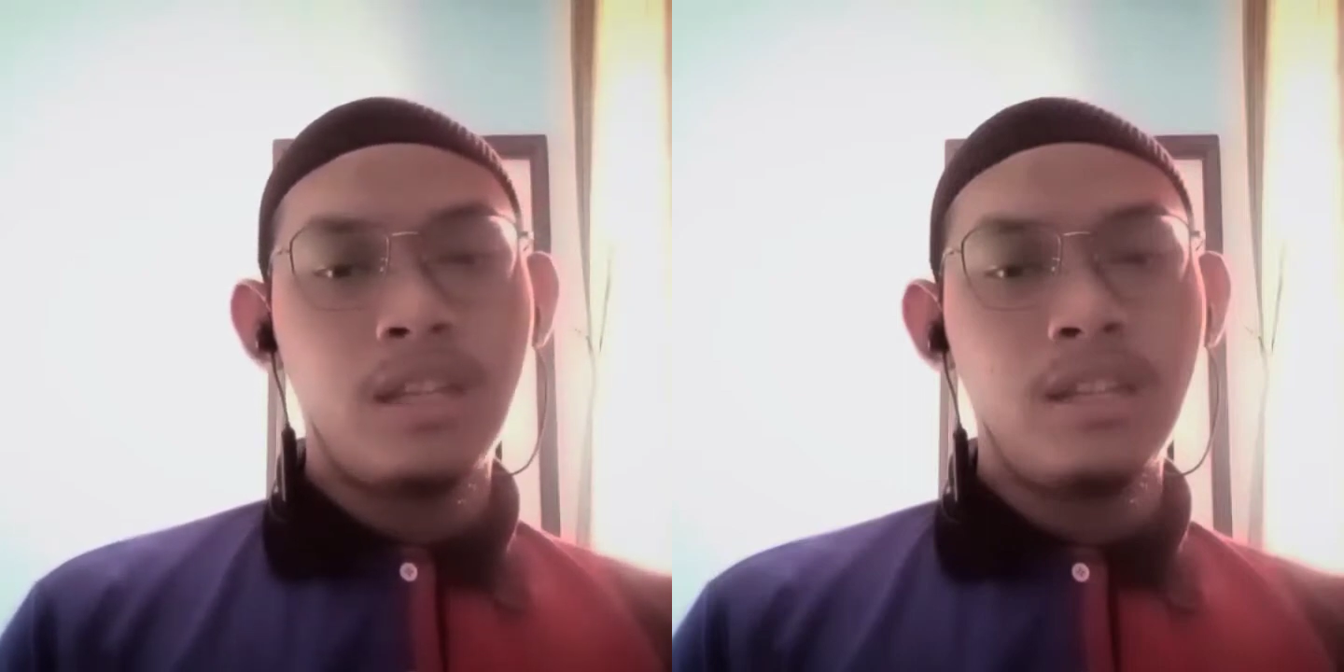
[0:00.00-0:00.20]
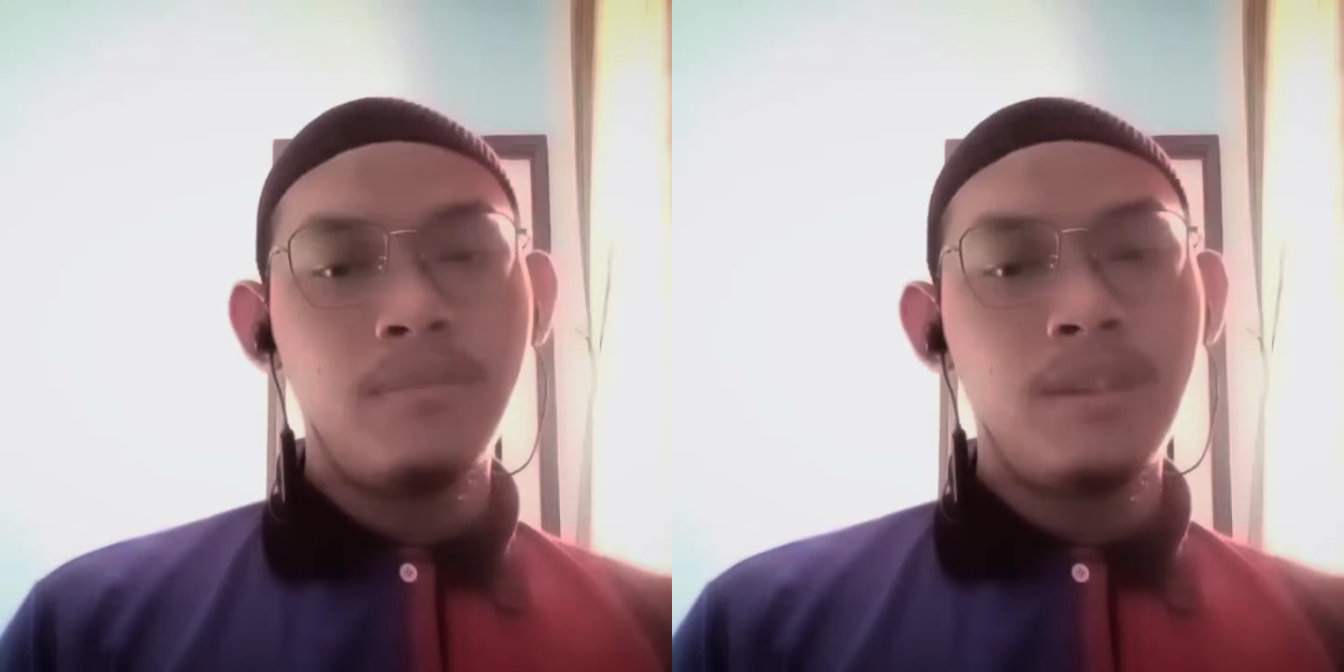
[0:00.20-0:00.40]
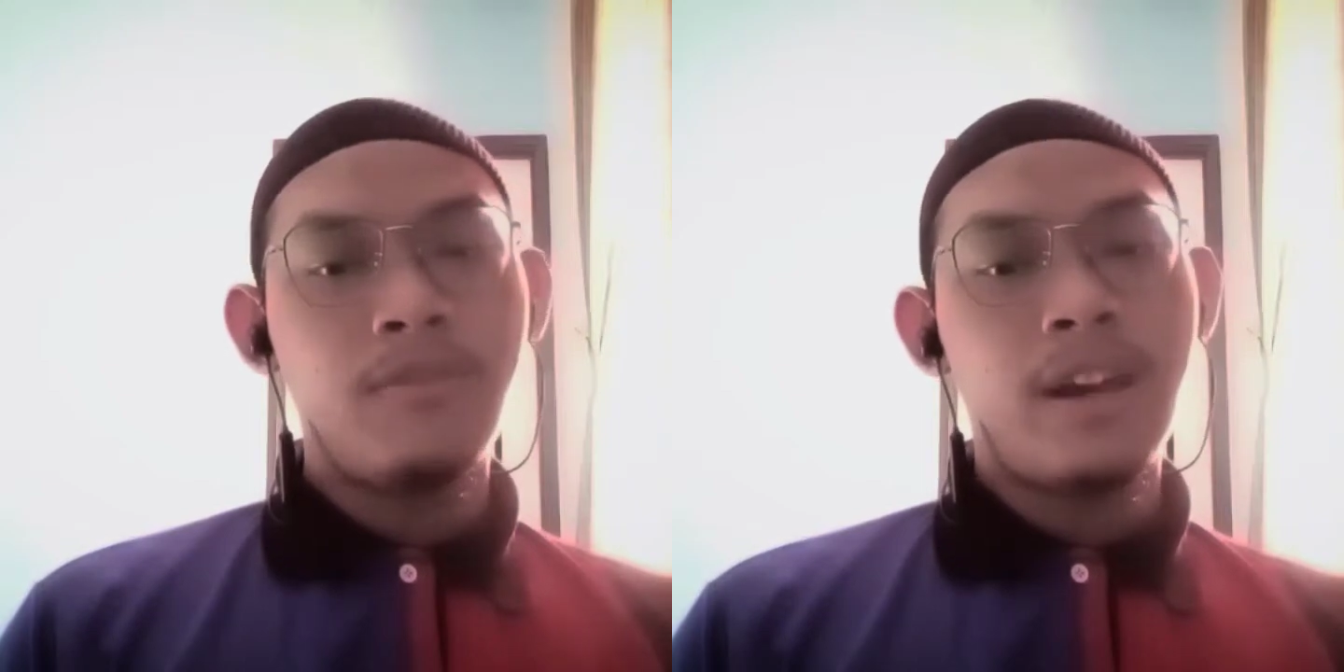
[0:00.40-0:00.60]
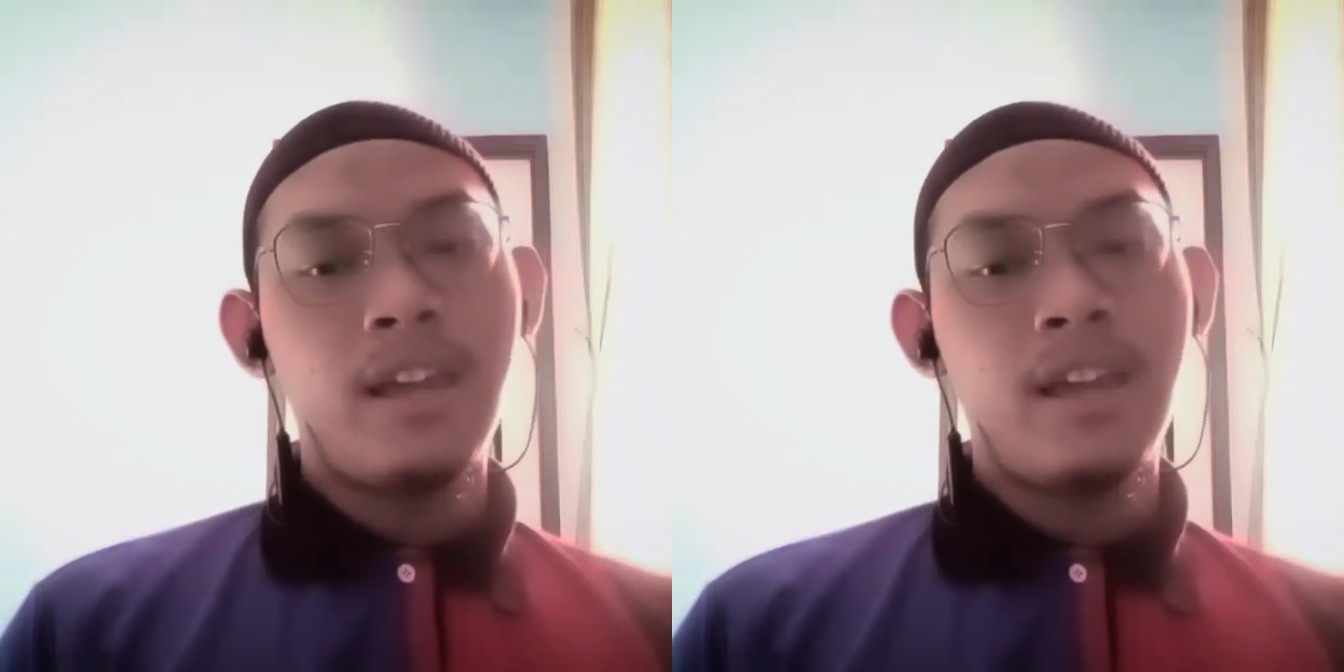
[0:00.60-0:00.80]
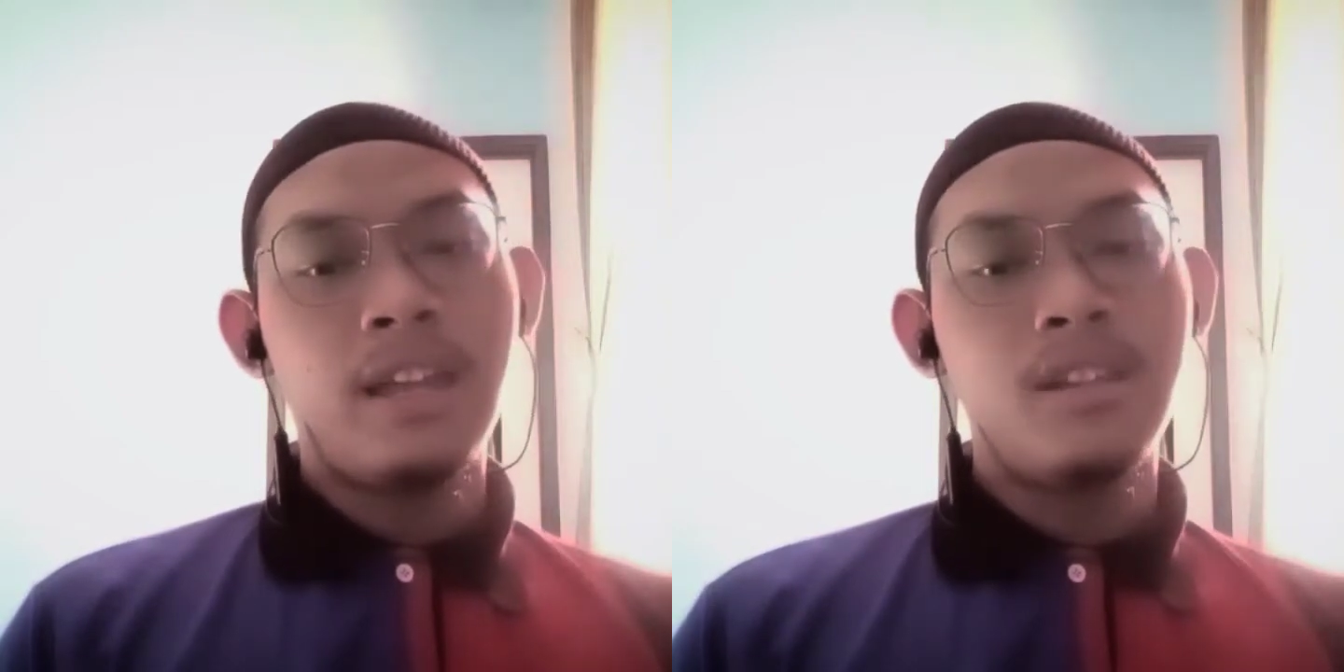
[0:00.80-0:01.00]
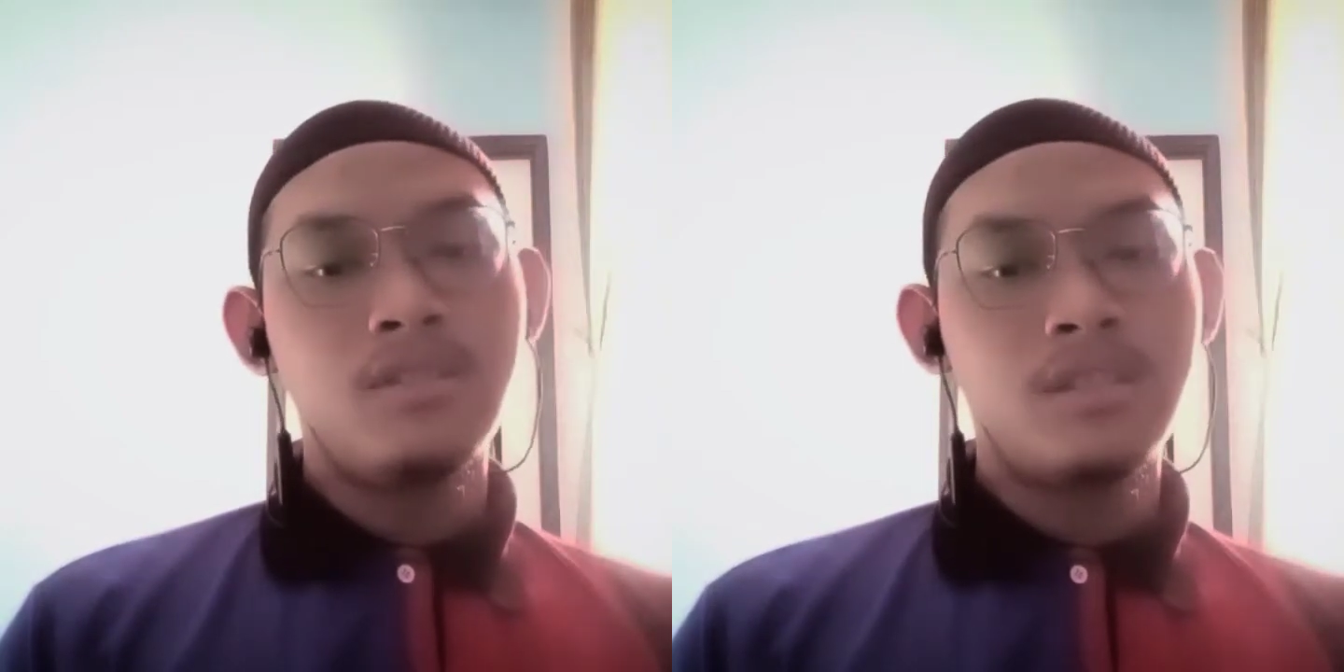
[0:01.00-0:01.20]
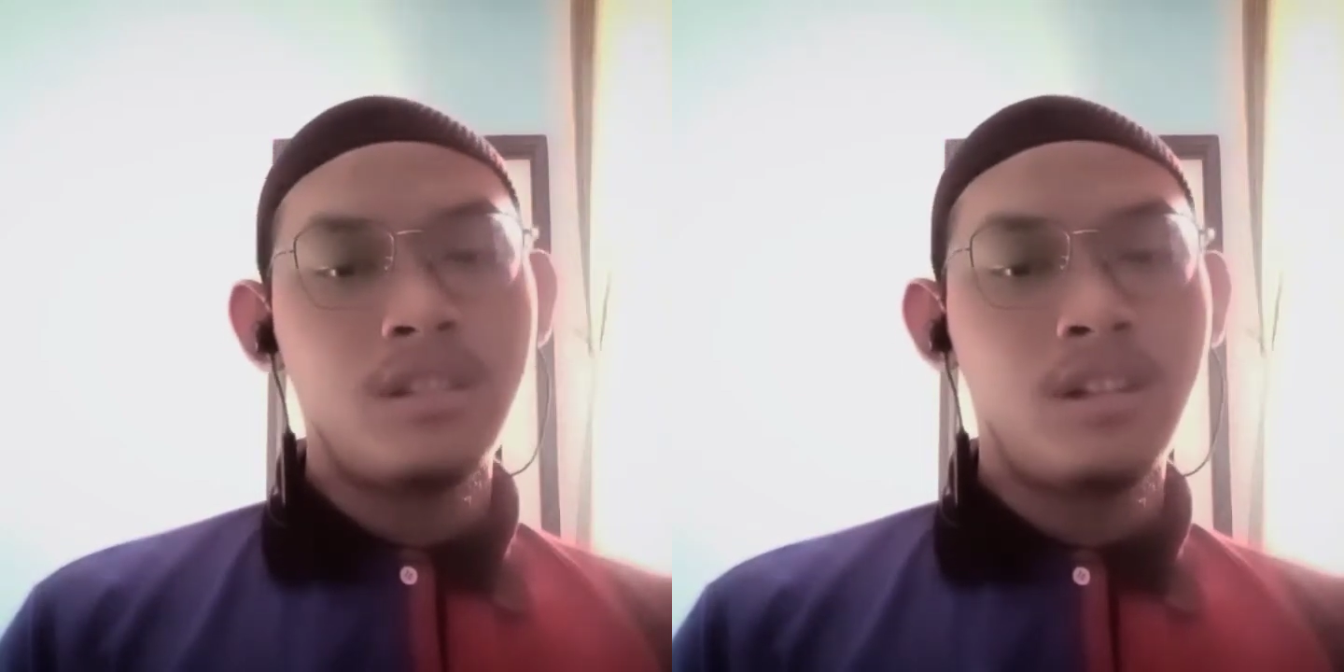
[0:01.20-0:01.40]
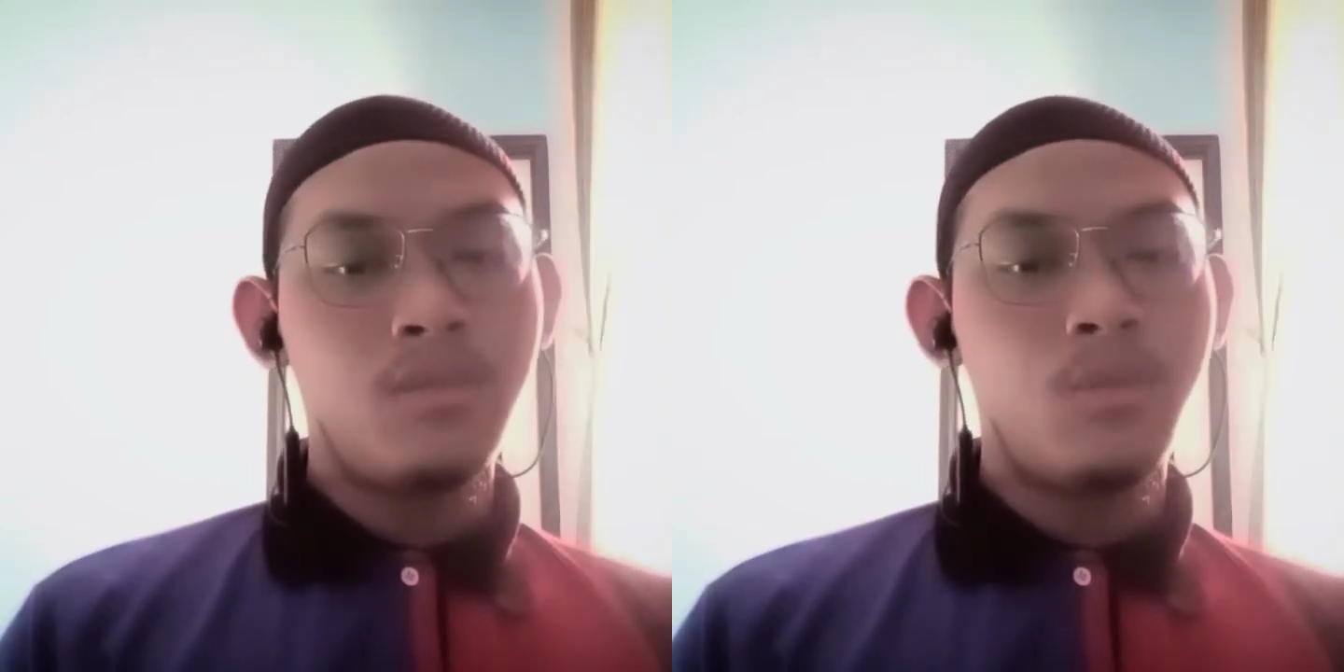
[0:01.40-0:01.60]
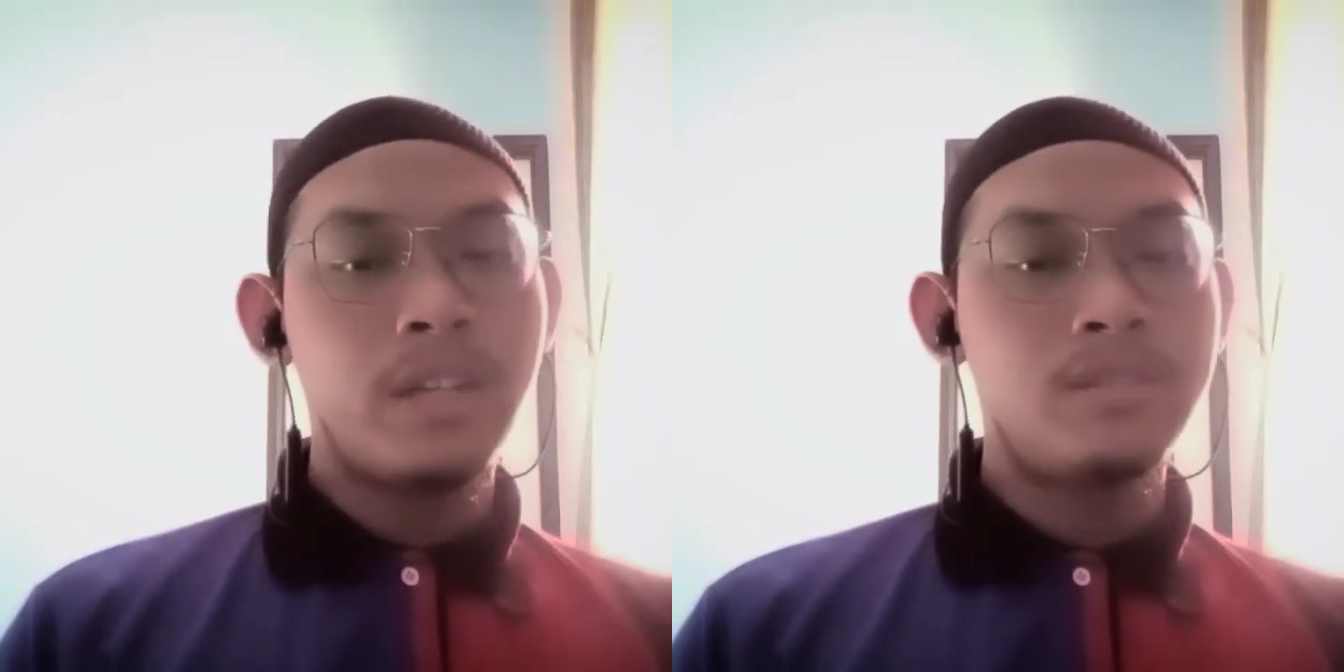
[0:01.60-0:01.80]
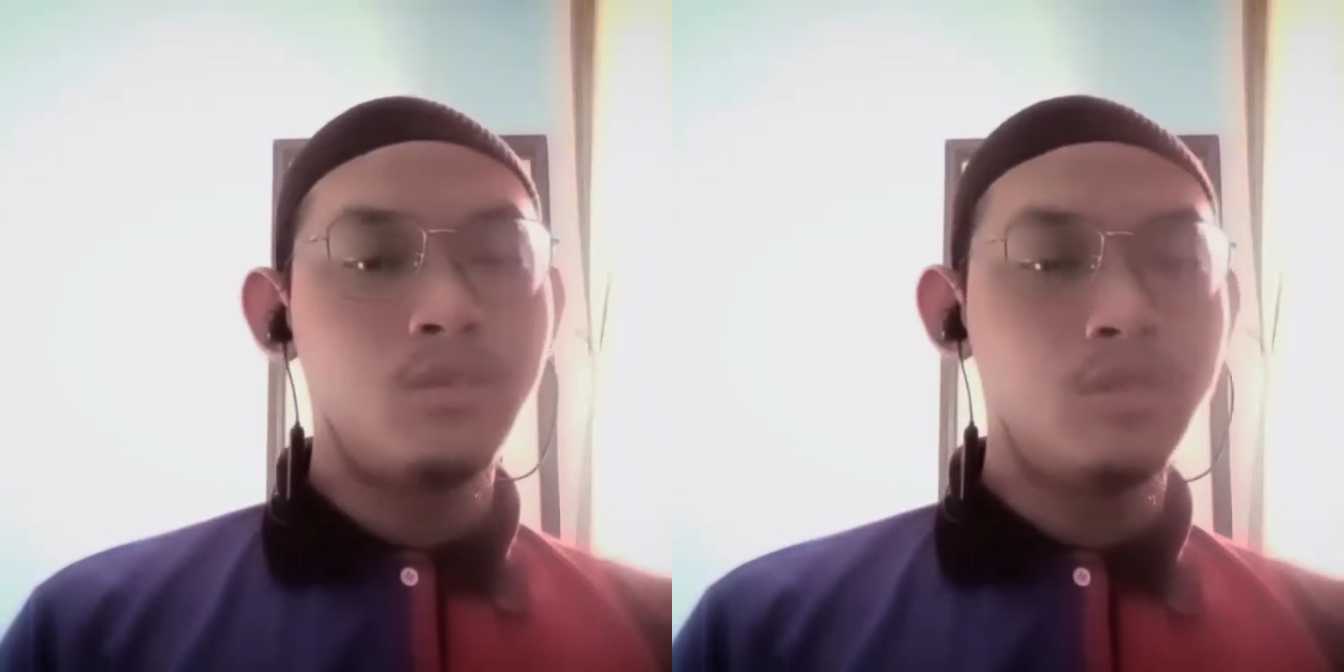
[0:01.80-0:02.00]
indemnify any user who has